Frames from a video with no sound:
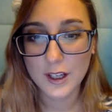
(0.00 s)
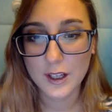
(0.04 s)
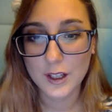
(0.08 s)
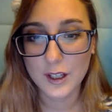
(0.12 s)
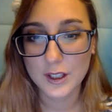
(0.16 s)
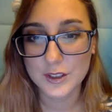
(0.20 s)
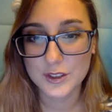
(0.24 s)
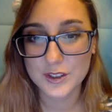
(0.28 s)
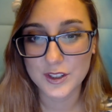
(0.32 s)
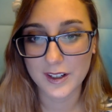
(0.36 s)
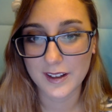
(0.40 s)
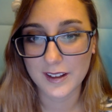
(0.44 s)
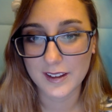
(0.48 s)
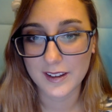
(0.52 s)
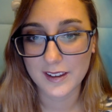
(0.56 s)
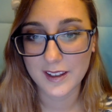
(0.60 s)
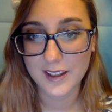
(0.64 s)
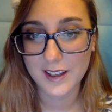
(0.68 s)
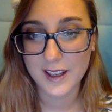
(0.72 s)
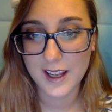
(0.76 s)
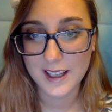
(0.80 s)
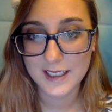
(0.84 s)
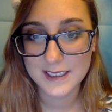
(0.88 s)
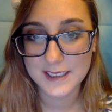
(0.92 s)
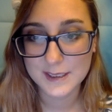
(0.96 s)
Jonathan
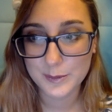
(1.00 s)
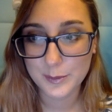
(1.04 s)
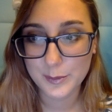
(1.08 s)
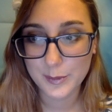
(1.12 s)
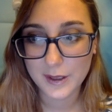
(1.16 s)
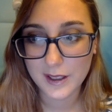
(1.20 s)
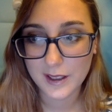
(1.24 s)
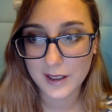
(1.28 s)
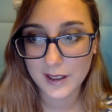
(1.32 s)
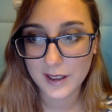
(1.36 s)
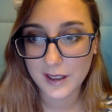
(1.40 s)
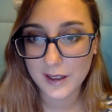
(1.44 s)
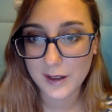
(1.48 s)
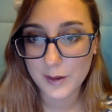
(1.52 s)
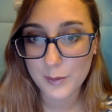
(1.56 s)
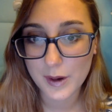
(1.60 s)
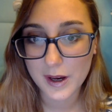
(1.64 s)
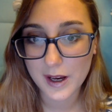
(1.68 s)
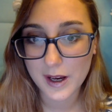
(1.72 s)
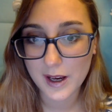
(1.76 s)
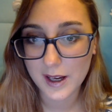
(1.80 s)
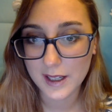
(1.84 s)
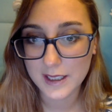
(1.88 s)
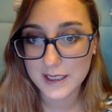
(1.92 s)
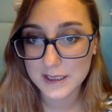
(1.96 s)
has been my
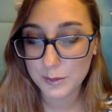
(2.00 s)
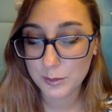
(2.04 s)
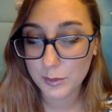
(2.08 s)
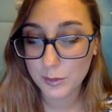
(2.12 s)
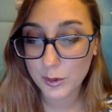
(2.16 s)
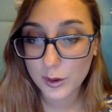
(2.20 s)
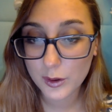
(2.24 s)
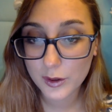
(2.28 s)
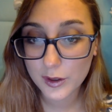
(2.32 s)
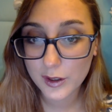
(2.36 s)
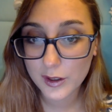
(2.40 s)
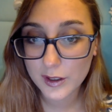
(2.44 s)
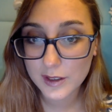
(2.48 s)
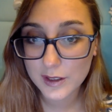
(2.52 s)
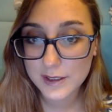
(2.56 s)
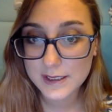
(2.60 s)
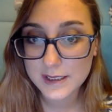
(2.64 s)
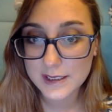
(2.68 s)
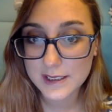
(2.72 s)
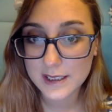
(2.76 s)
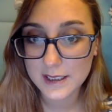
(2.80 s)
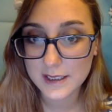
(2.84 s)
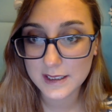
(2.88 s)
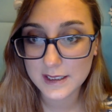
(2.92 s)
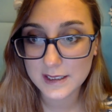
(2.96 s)
supporter
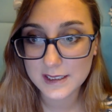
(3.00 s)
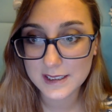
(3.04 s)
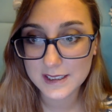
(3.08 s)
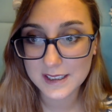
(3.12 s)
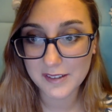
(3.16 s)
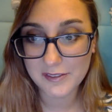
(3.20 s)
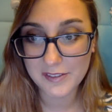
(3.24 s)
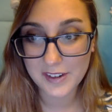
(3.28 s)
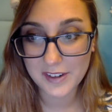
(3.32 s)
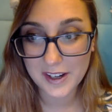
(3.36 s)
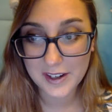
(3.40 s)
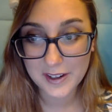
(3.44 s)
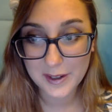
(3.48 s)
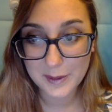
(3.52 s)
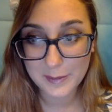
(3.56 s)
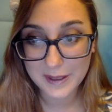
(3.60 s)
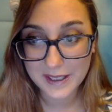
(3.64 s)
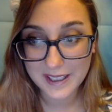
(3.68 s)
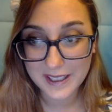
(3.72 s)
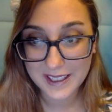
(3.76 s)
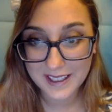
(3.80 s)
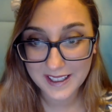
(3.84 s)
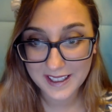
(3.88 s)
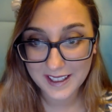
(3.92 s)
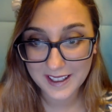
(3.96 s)
since the very
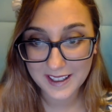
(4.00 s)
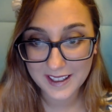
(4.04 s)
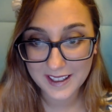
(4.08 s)
beginning,